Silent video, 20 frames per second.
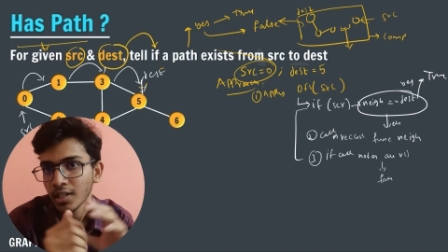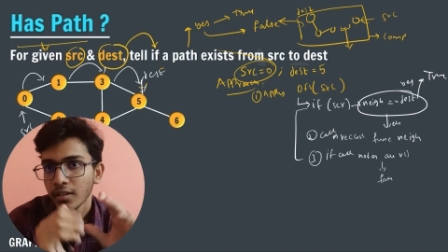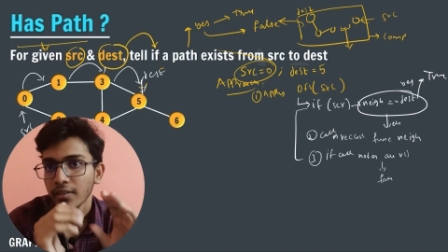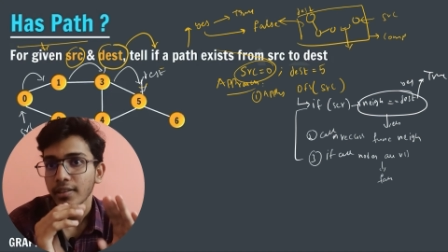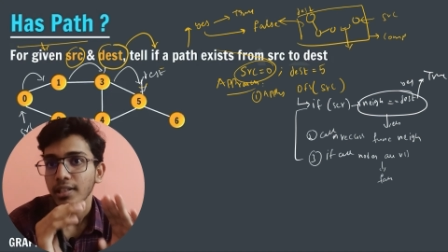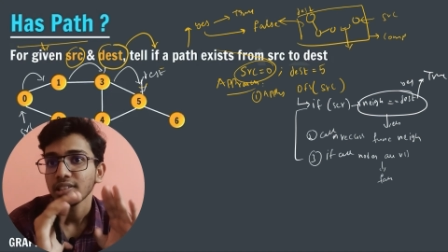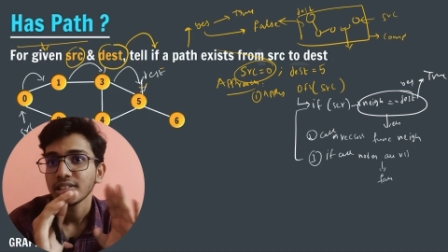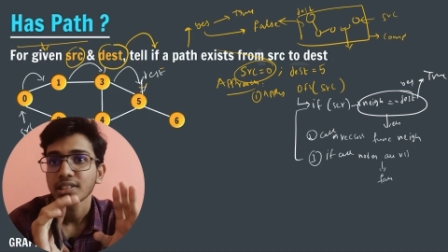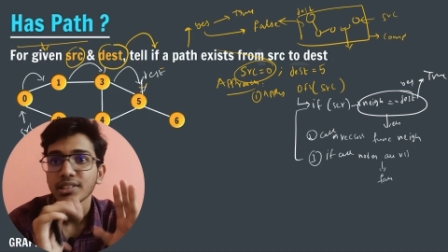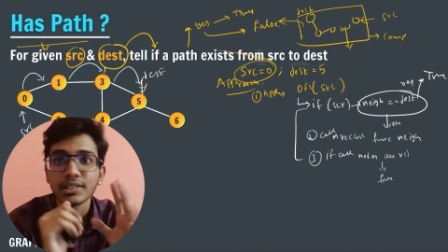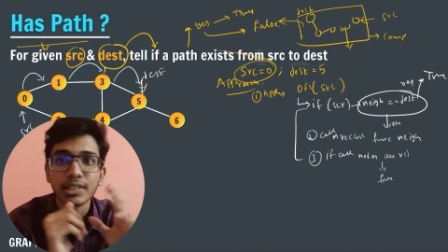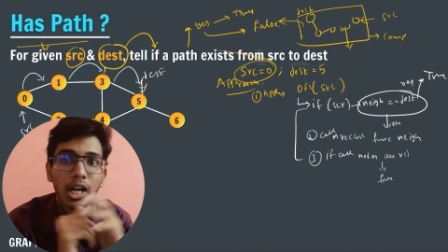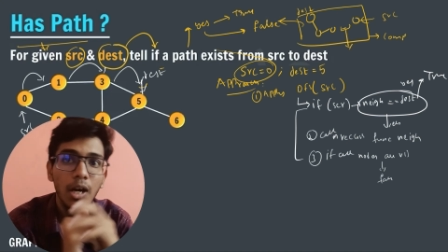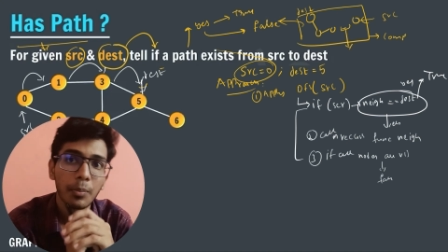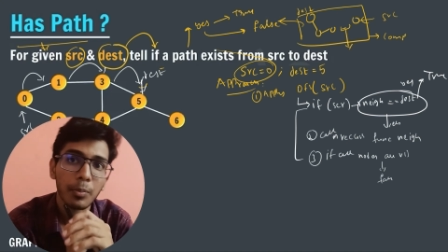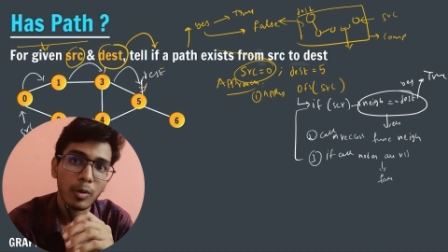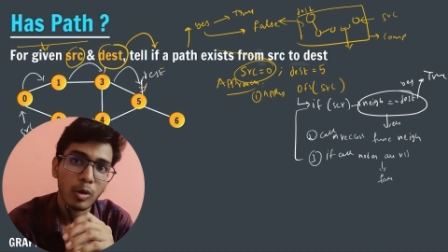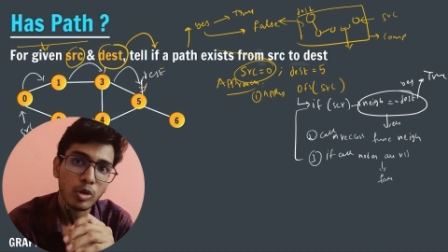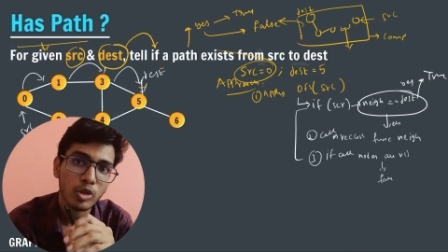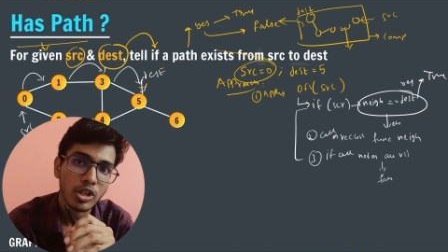This is the
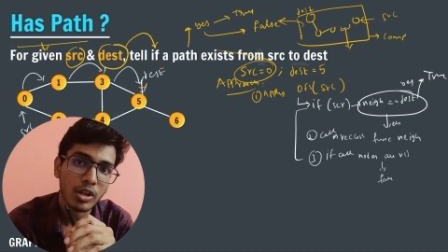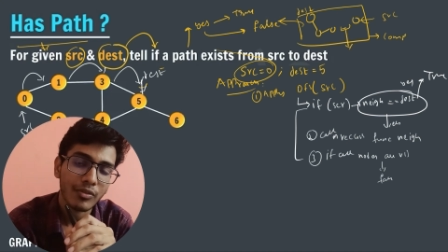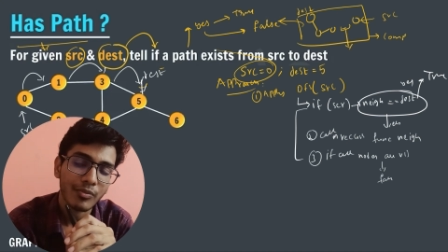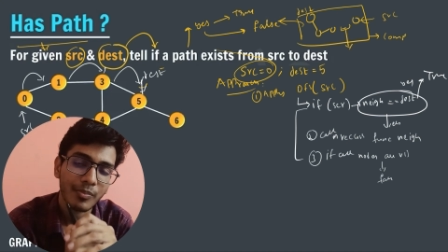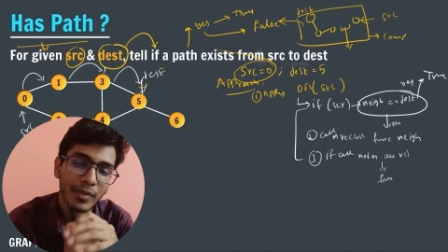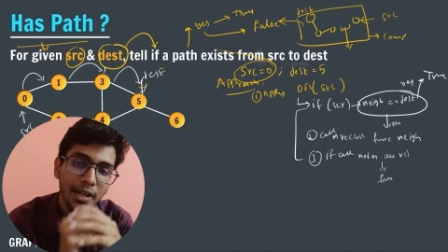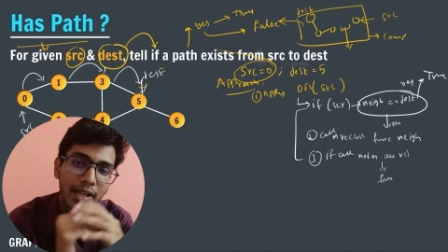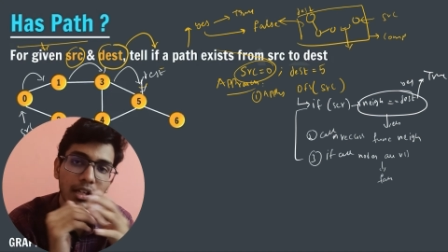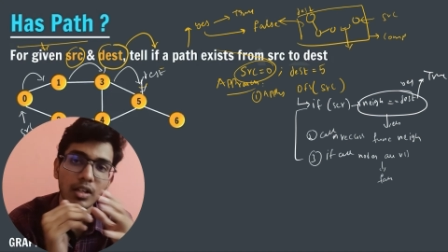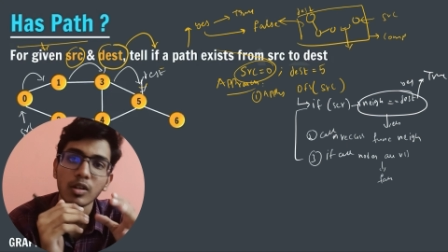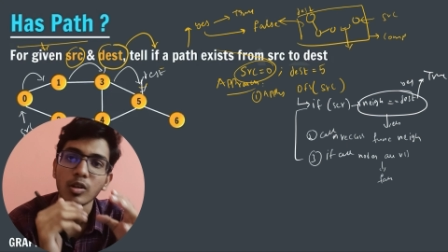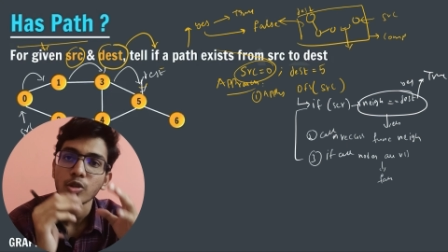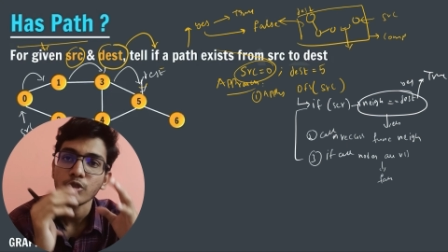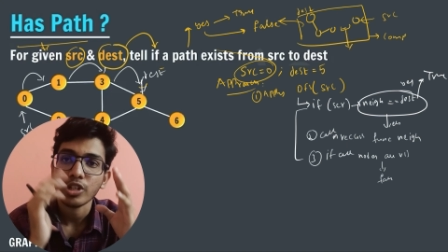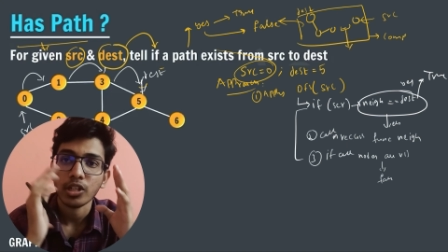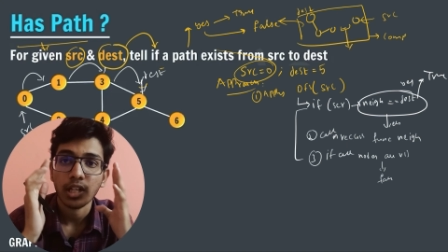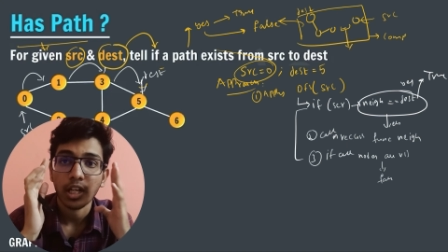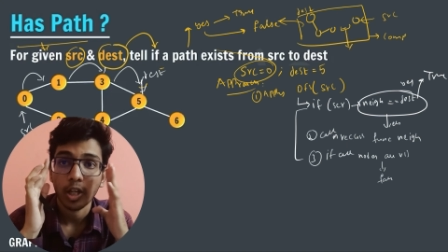approach of my question.